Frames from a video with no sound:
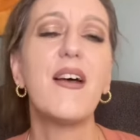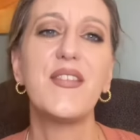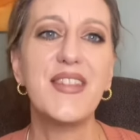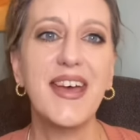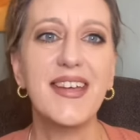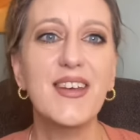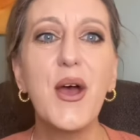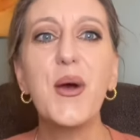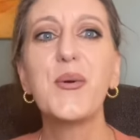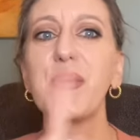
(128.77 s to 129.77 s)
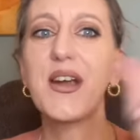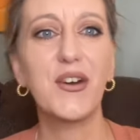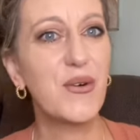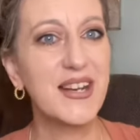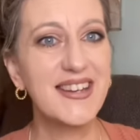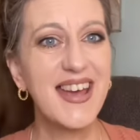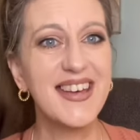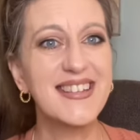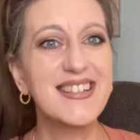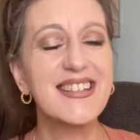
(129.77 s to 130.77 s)
And then we are going to
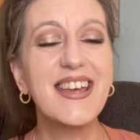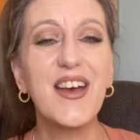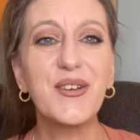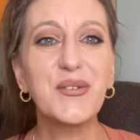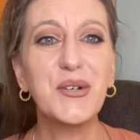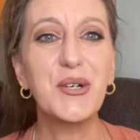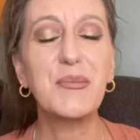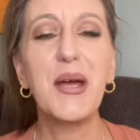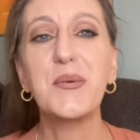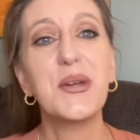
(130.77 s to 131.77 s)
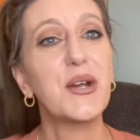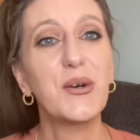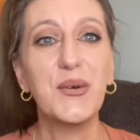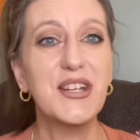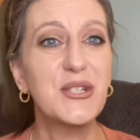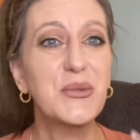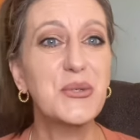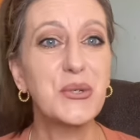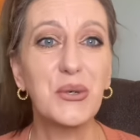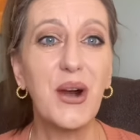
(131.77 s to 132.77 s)
head into the other room and we are going to
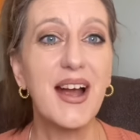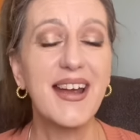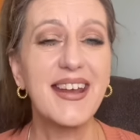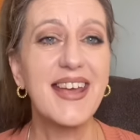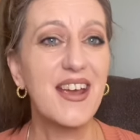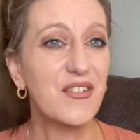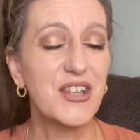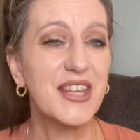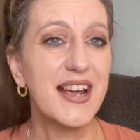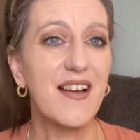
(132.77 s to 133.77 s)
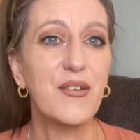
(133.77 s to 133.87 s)
try everything on.